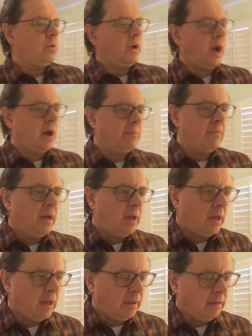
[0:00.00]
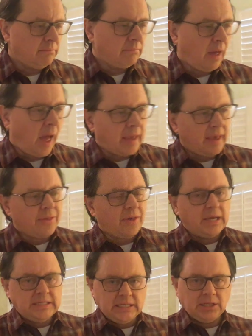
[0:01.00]
I guess
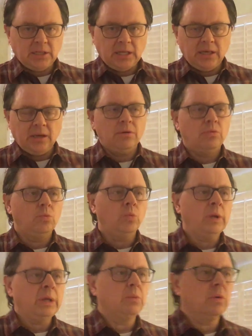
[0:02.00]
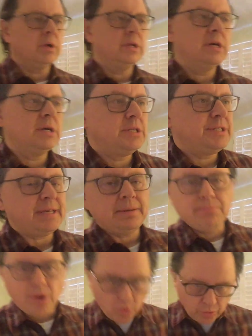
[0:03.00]
ideally we would see
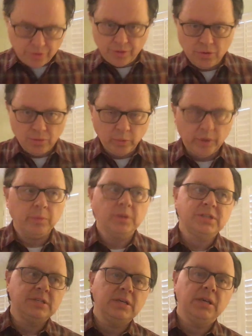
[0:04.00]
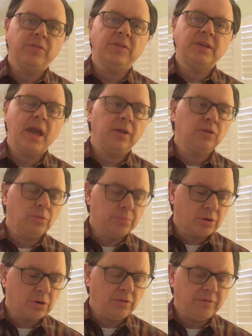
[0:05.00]
both. We would see the Daniel
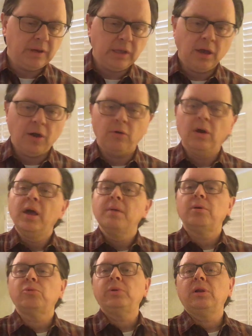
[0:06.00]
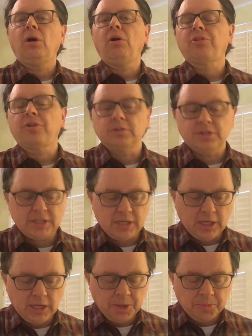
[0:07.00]
Pearl video, but we'd also
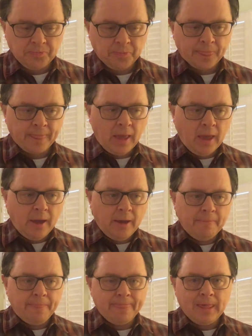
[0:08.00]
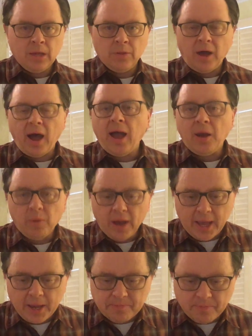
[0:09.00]
see the
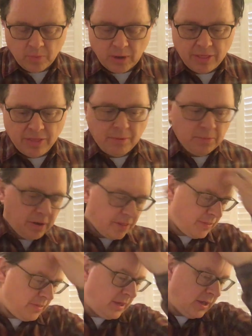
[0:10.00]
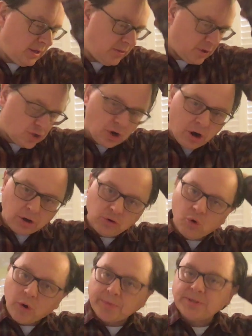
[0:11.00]
highway with the charred
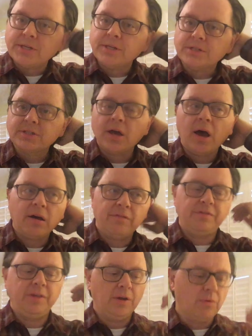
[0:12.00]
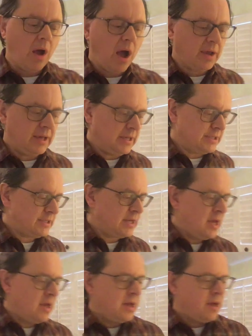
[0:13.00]
corpses of the Iraqis.
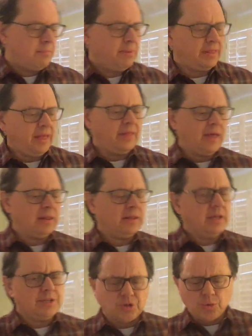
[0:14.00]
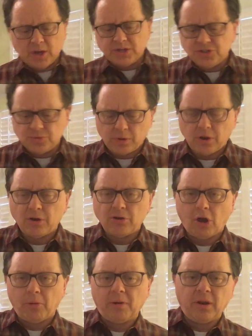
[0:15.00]
But then that leads to questions we're going to
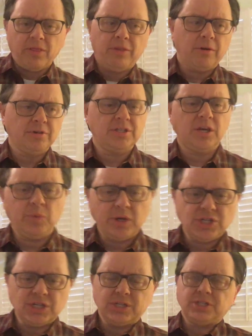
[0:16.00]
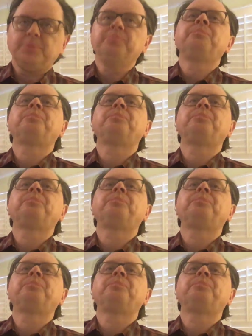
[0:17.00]
talk about on Thursday, which is,